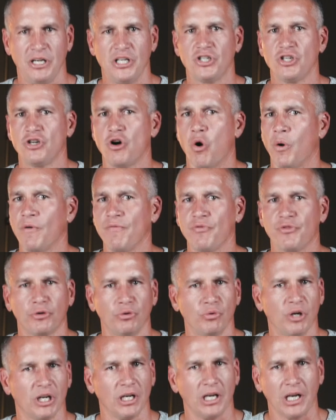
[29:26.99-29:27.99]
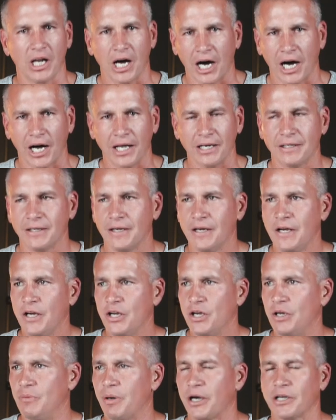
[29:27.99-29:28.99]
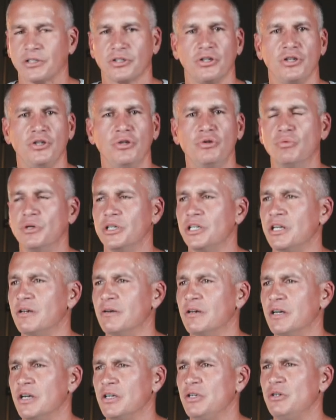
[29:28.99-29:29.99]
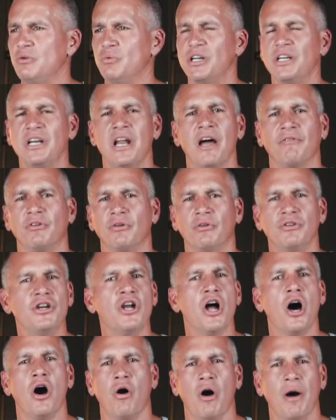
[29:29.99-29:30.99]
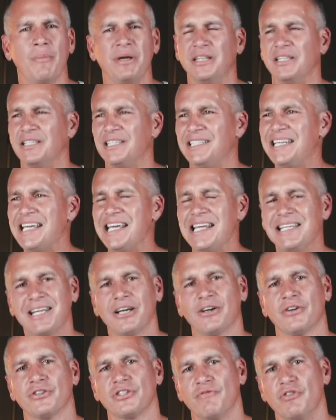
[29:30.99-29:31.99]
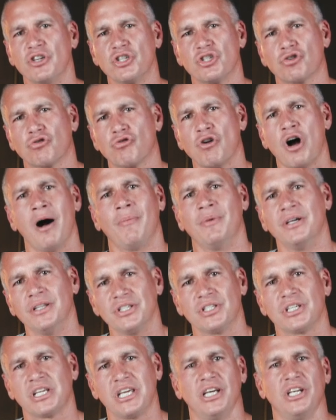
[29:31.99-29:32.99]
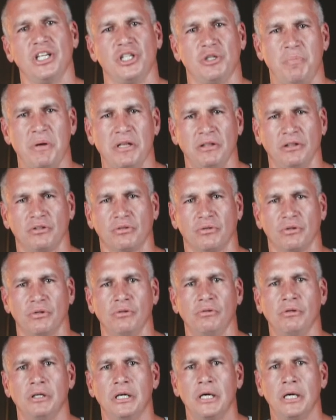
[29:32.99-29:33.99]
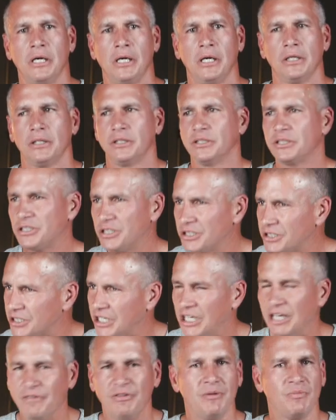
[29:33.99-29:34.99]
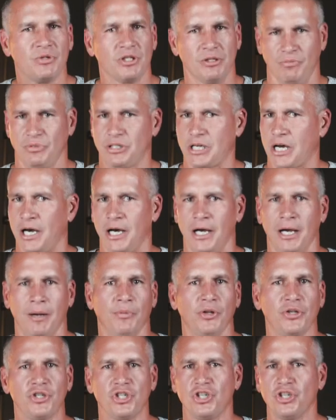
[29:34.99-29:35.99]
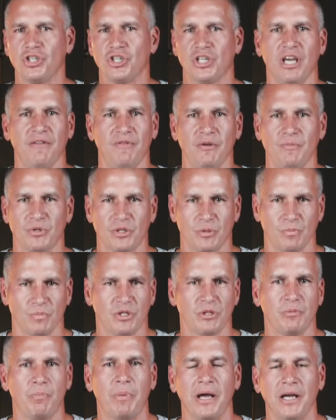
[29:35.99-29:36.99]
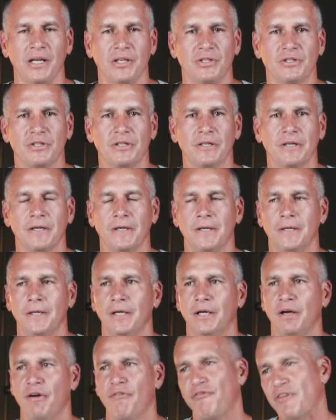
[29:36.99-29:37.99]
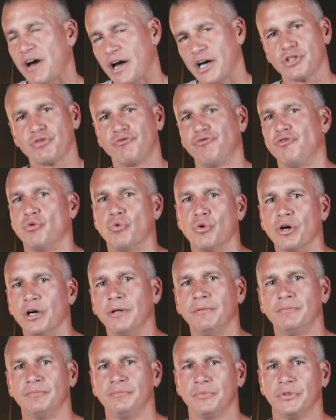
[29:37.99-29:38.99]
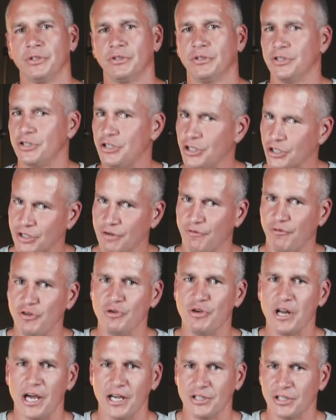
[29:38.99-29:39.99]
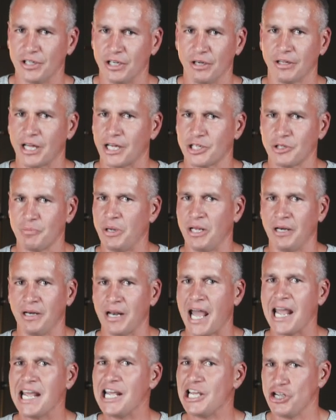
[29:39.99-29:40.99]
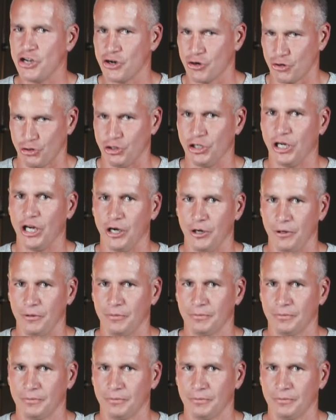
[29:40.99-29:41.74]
He's going through a lot. Pastor, you wouldn't you would never know. I mean, the details of the trauma this kid has been through. Let's just give him some time. Let's just give him some space. Fast forward to just a few days ago. That's been 8 years ago.